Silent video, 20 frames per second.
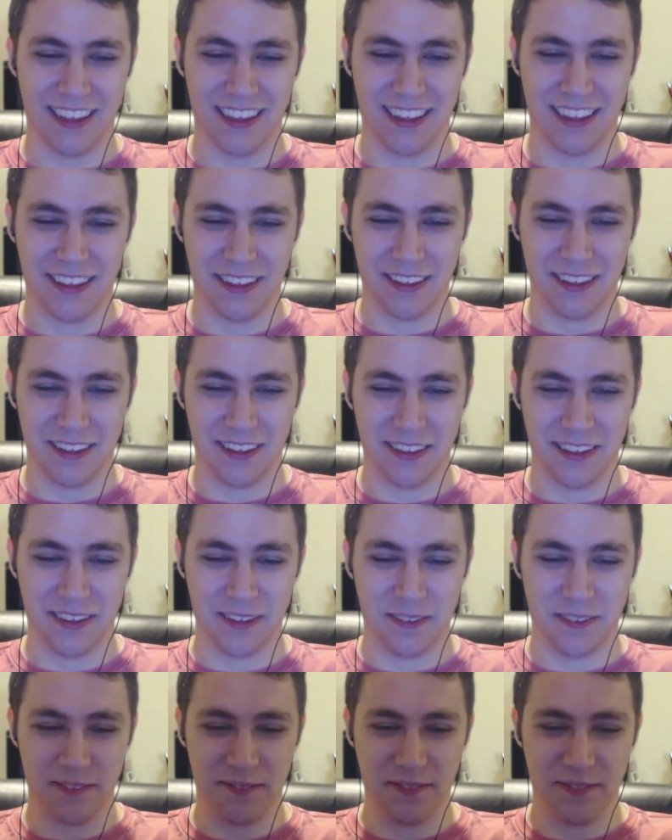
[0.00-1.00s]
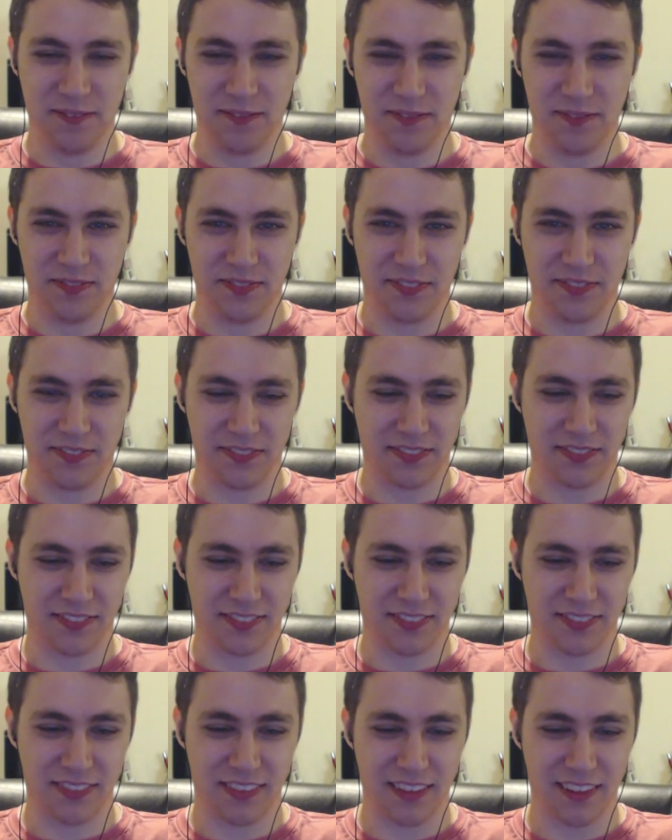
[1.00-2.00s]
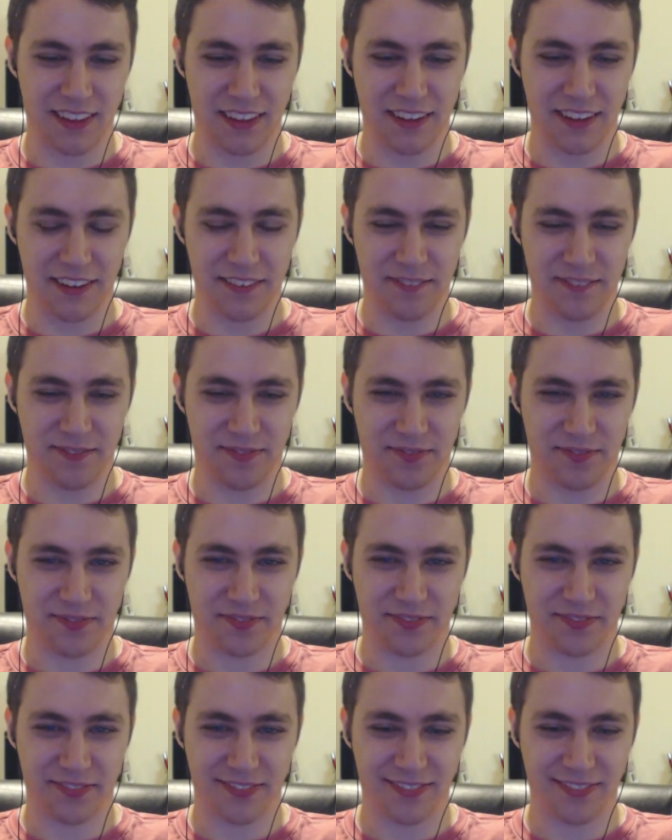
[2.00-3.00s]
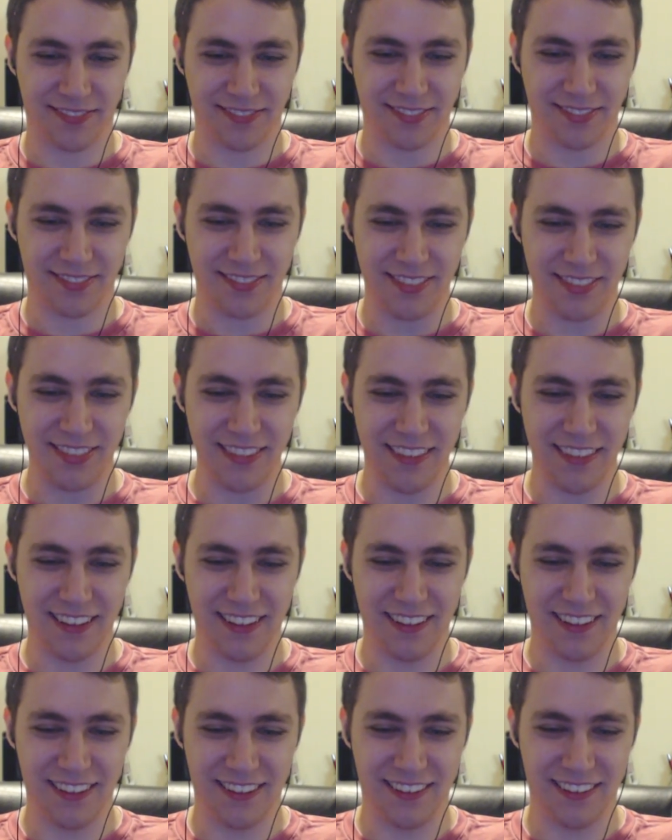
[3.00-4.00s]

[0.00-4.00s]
(silence)